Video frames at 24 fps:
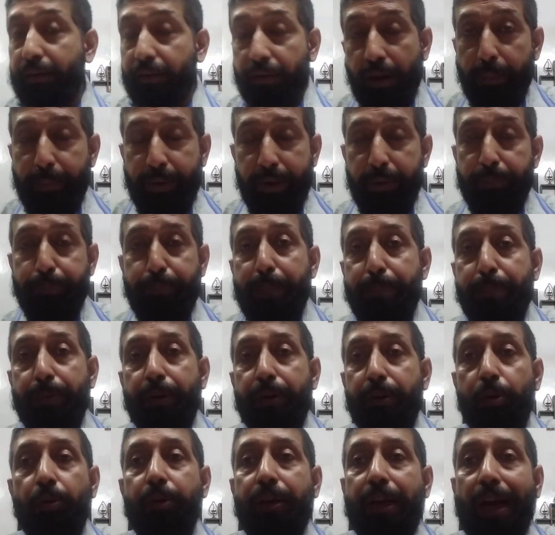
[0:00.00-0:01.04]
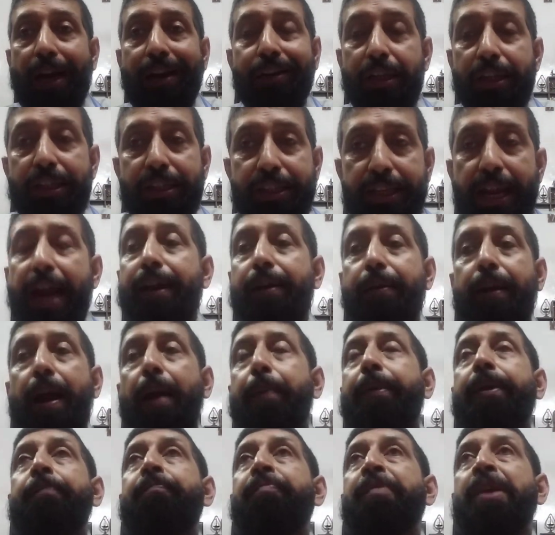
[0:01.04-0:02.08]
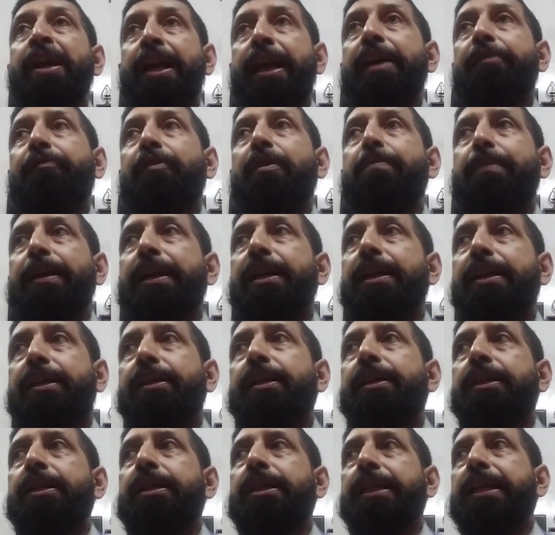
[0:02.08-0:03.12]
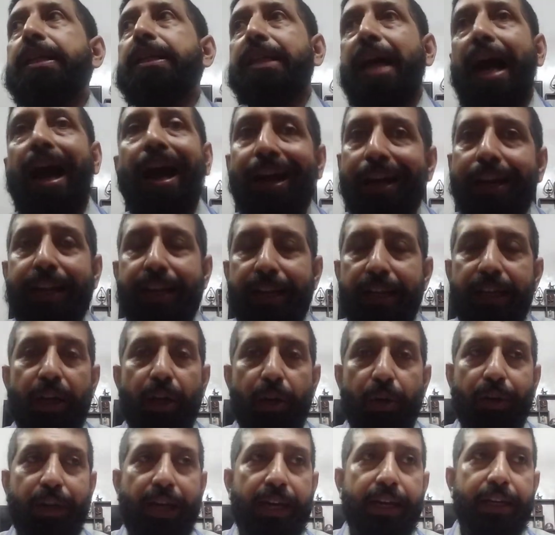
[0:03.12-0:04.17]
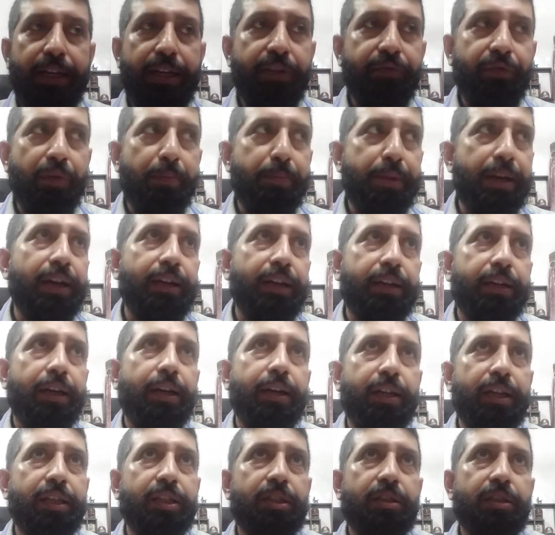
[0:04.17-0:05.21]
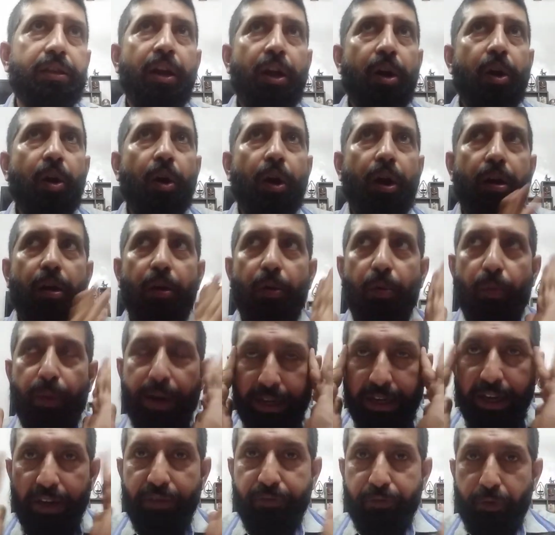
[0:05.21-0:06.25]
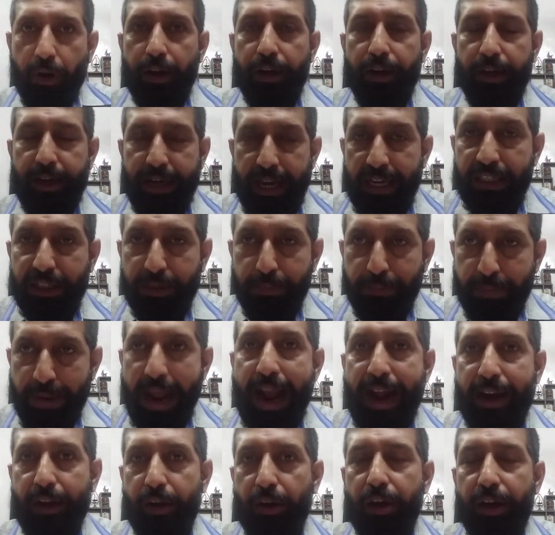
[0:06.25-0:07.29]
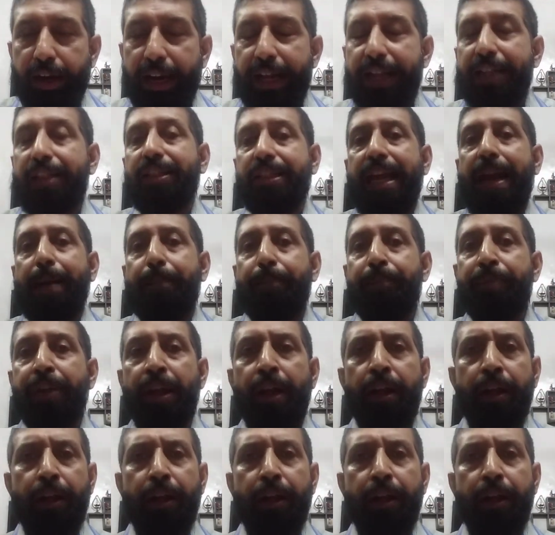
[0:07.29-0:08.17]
I mean, people don't understand. I mean, if a militant is hiding in a locality, if a militant is waiting for a next plan or a next step,